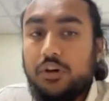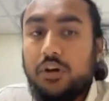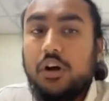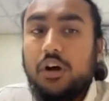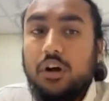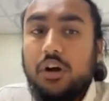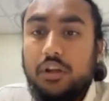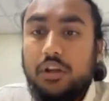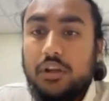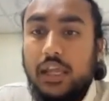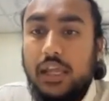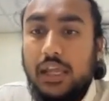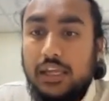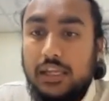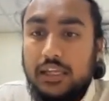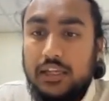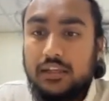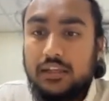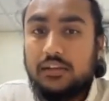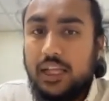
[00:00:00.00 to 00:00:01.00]
on
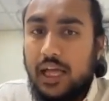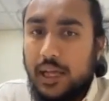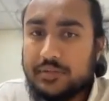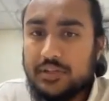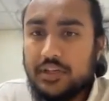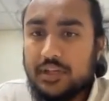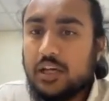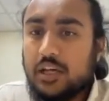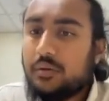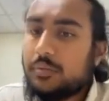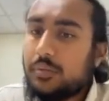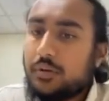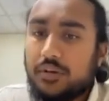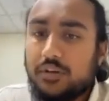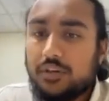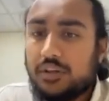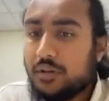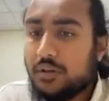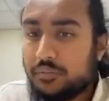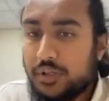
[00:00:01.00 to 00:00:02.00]
a laptop or
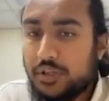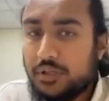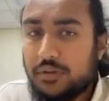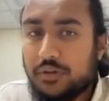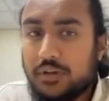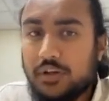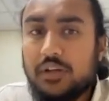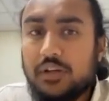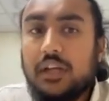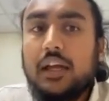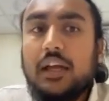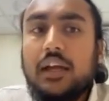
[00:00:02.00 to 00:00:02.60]
a computer,